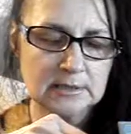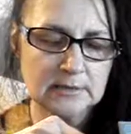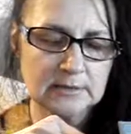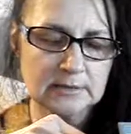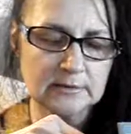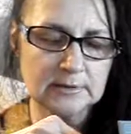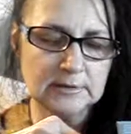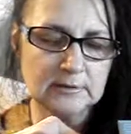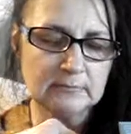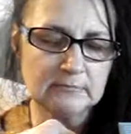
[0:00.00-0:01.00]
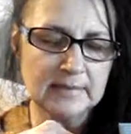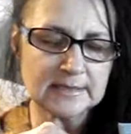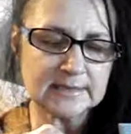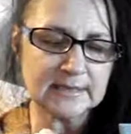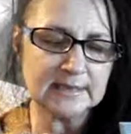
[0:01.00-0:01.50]
so you don't
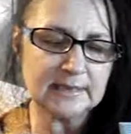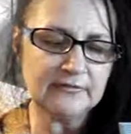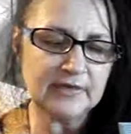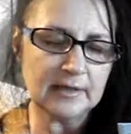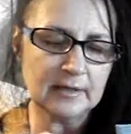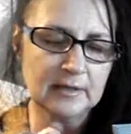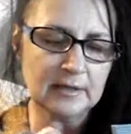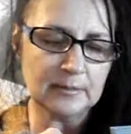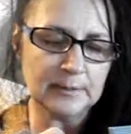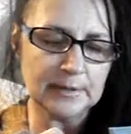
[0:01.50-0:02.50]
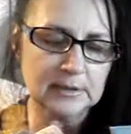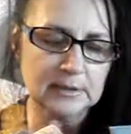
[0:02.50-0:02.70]
mix anything up